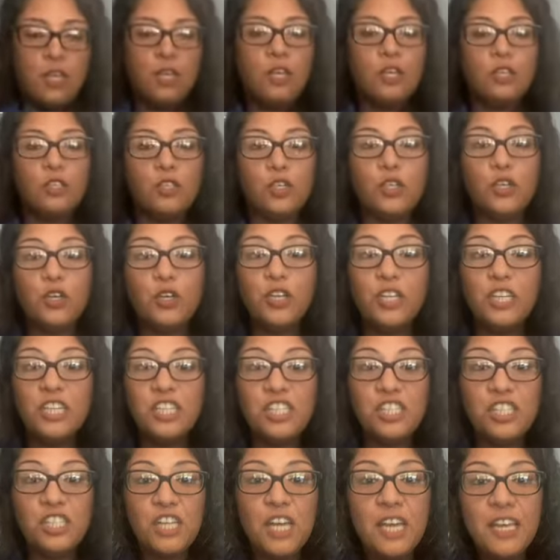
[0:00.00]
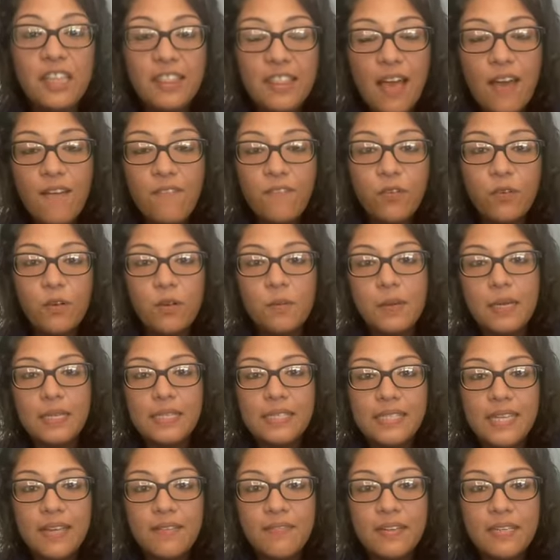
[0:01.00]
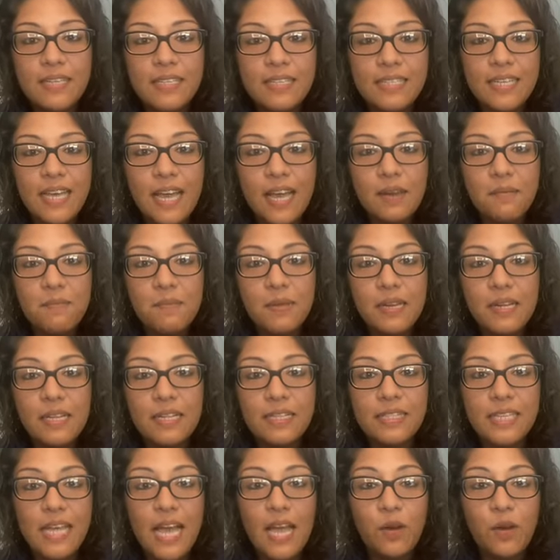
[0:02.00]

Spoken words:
So you're gonna shake that for about 7 to 10 minutes.